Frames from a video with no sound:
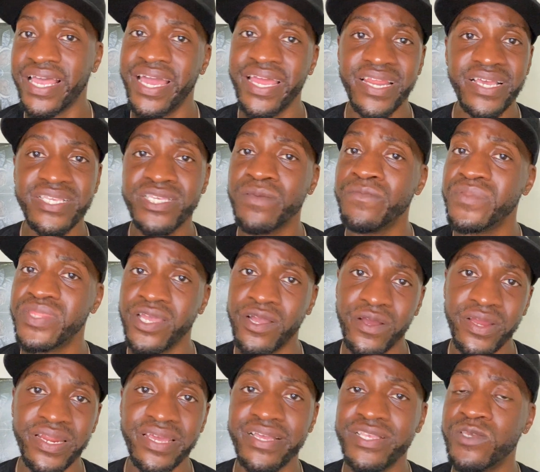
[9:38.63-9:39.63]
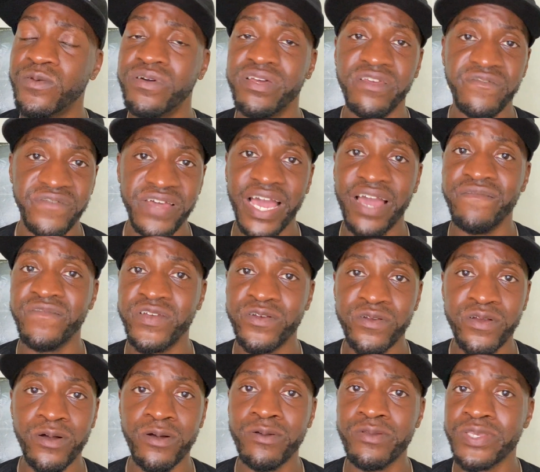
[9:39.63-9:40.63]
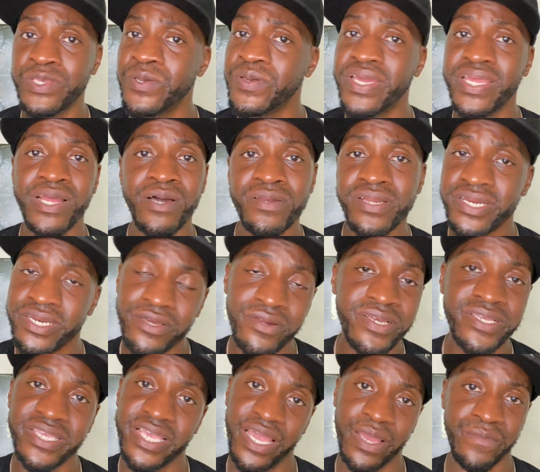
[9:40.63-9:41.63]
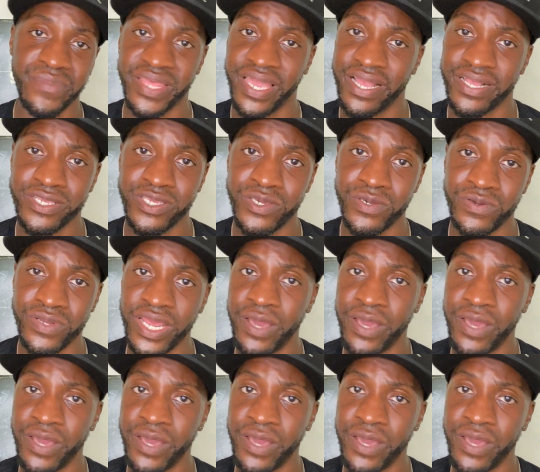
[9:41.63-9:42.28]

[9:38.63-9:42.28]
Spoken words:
and it's some 30 and 25-year-olds who can only do the same thing too.